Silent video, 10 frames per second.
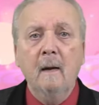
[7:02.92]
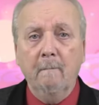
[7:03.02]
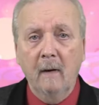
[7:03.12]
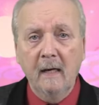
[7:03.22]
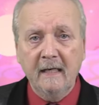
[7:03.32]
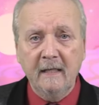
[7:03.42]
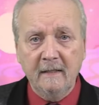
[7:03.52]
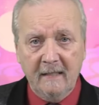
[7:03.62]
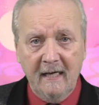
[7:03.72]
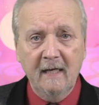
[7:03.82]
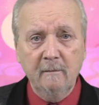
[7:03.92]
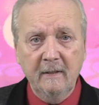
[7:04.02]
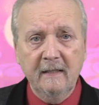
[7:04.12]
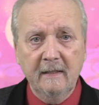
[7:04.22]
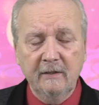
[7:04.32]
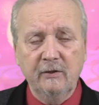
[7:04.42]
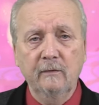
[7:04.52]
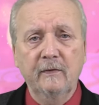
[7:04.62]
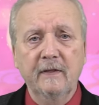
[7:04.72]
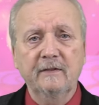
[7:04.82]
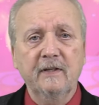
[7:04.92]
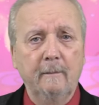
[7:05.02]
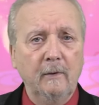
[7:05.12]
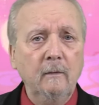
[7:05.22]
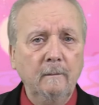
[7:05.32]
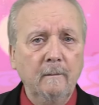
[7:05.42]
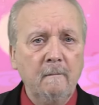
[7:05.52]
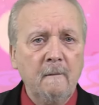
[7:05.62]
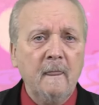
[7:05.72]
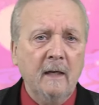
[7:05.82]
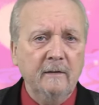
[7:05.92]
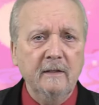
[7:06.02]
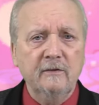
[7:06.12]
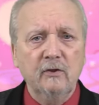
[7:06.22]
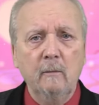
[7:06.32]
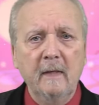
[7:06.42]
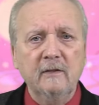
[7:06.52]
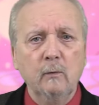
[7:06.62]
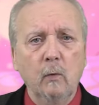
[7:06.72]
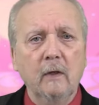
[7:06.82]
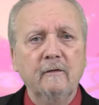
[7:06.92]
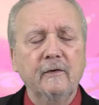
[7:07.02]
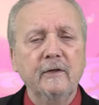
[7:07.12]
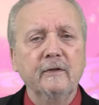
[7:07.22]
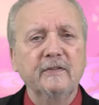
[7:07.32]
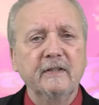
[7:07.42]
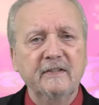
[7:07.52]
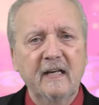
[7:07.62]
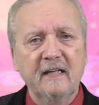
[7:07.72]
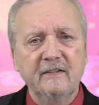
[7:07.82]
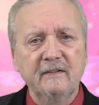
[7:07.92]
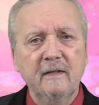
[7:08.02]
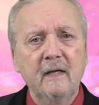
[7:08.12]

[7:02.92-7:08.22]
Money can be an issue for this couple. These soulmates work for your success,